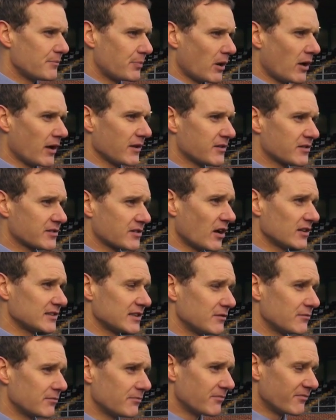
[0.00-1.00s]
Blyth
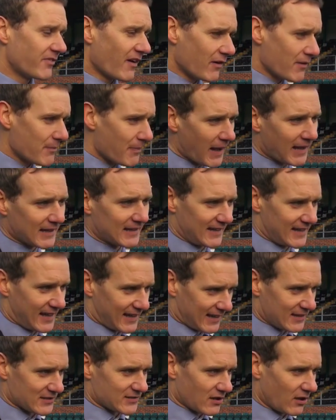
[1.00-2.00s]
started very badly
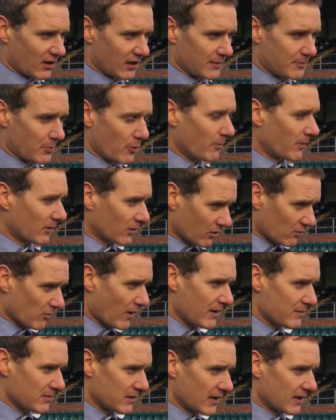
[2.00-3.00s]
against Hartlepool, but got
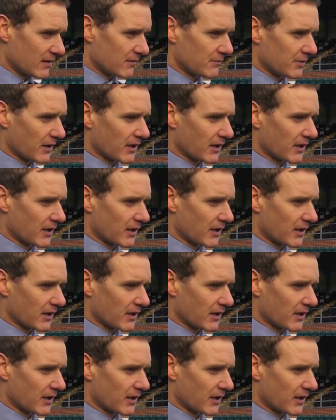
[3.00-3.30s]
away with it.